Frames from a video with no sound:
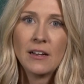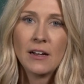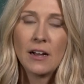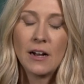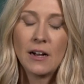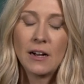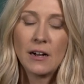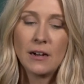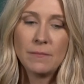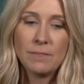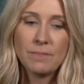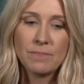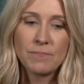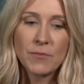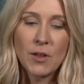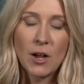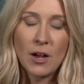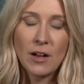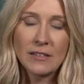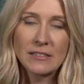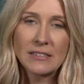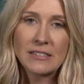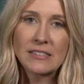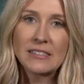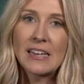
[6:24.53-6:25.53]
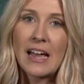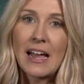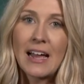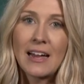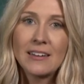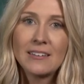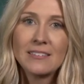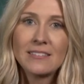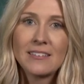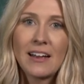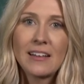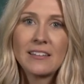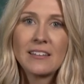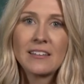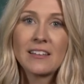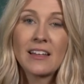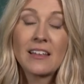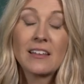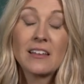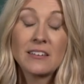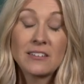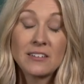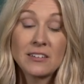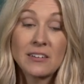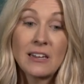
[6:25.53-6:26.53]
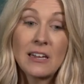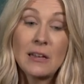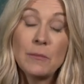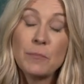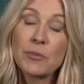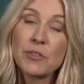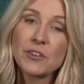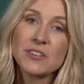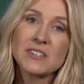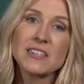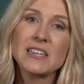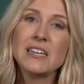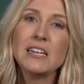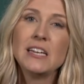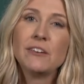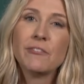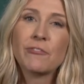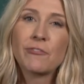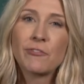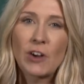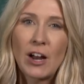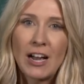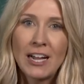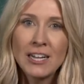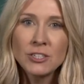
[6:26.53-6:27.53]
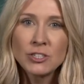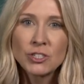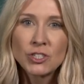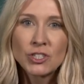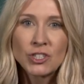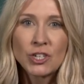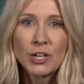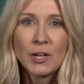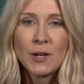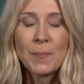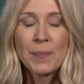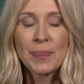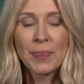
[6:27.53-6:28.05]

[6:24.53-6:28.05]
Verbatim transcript: um, on set I, uh, to keep the scene fresh